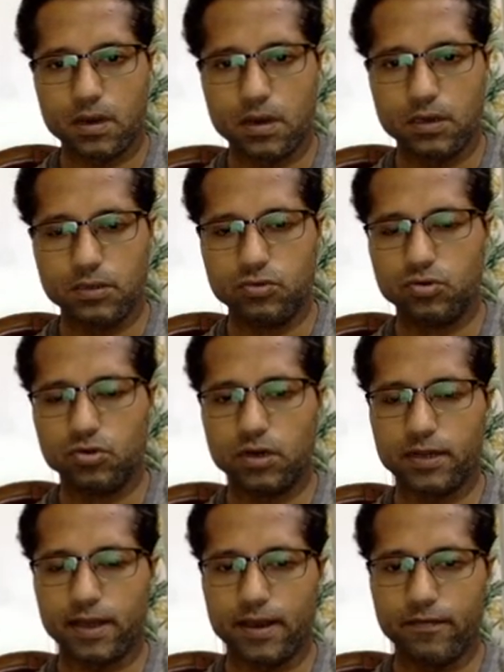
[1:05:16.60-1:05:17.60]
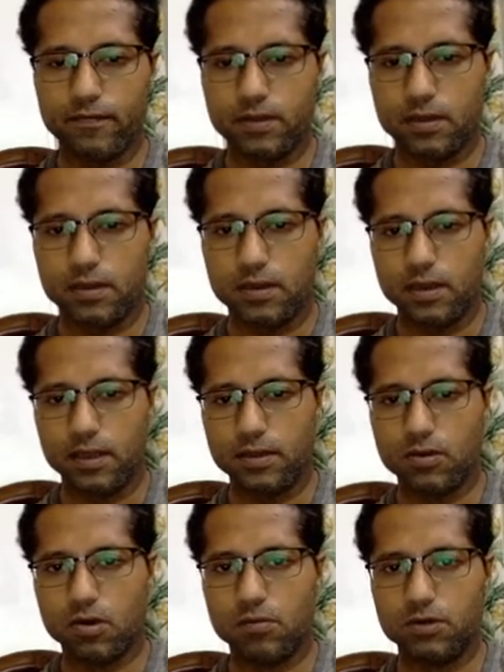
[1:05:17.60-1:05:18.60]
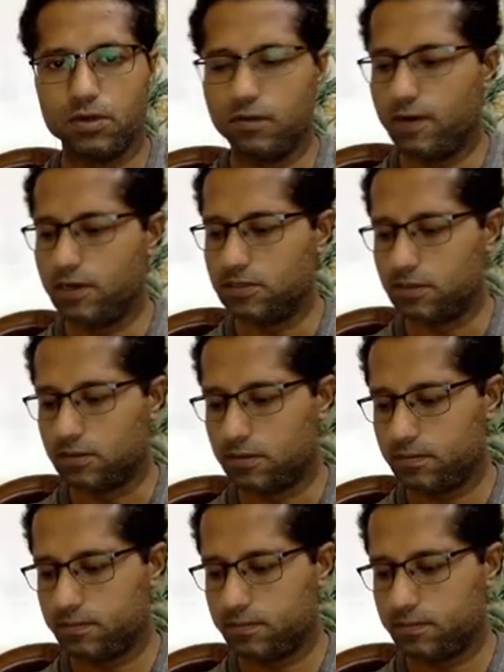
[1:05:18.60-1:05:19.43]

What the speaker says: you do not have any common divisor.